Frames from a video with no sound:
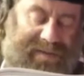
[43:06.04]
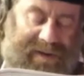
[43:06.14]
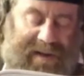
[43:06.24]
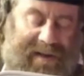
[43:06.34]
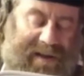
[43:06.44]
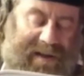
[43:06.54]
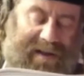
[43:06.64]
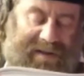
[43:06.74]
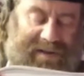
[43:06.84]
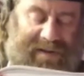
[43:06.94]
right?
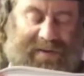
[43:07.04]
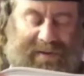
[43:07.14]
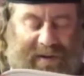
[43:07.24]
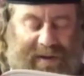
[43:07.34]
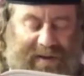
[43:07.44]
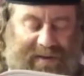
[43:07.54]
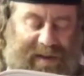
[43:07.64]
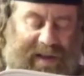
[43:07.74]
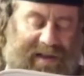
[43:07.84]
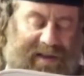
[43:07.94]
To
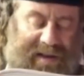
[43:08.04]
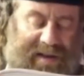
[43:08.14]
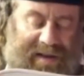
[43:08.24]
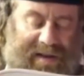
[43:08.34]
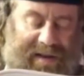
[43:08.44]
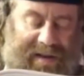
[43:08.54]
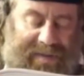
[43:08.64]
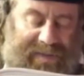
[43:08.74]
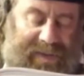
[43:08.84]
get the